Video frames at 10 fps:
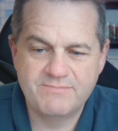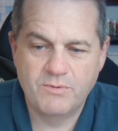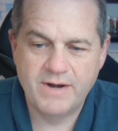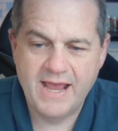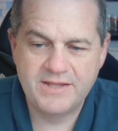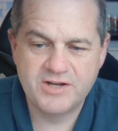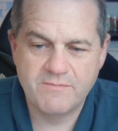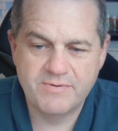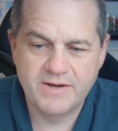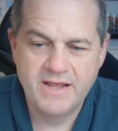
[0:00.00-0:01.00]
But when I
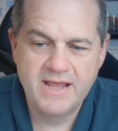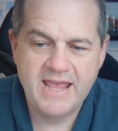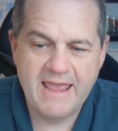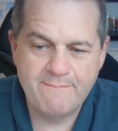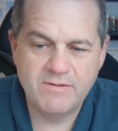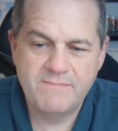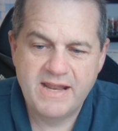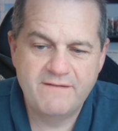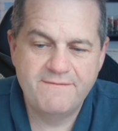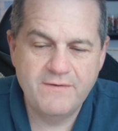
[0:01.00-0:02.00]
interpret it
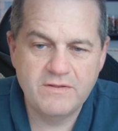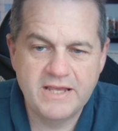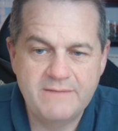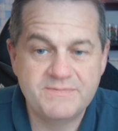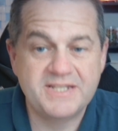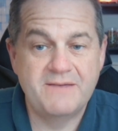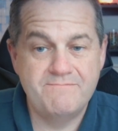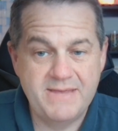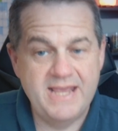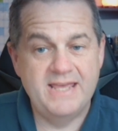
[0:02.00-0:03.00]
implemented fully, to
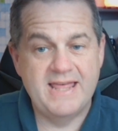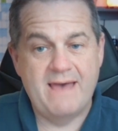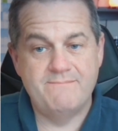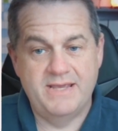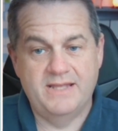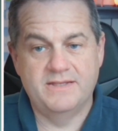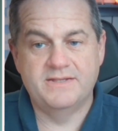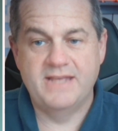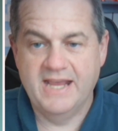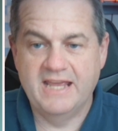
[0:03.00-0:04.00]
me, that means
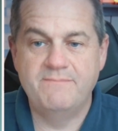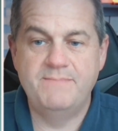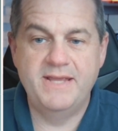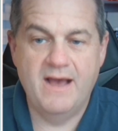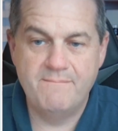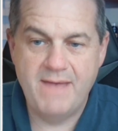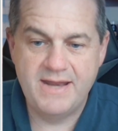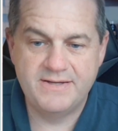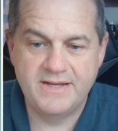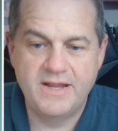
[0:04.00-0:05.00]
it can be
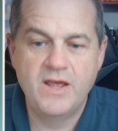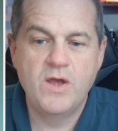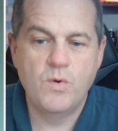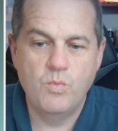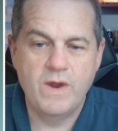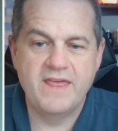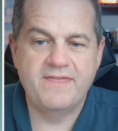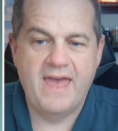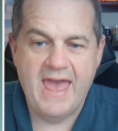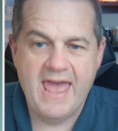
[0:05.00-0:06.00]
amended with
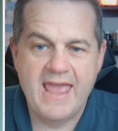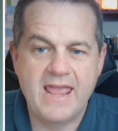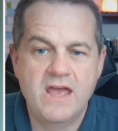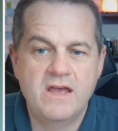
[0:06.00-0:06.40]
an